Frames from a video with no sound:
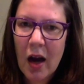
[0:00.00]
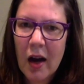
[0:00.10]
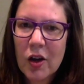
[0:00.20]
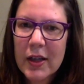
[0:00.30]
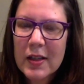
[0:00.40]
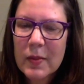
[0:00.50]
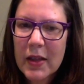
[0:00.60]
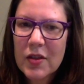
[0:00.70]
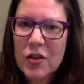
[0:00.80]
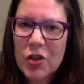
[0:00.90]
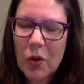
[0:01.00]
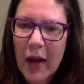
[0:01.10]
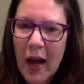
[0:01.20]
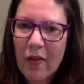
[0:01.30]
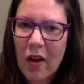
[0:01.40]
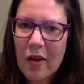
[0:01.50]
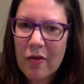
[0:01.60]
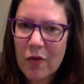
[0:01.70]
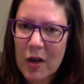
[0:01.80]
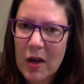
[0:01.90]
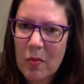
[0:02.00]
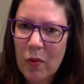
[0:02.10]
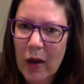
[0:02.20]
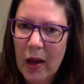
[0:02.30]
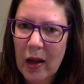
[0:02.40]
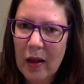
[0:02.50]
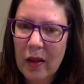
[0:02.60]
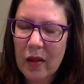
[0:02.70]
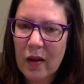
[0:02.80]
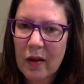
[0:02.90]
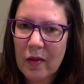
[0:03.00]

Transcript: On Createspace, you don't have a lot of freedom with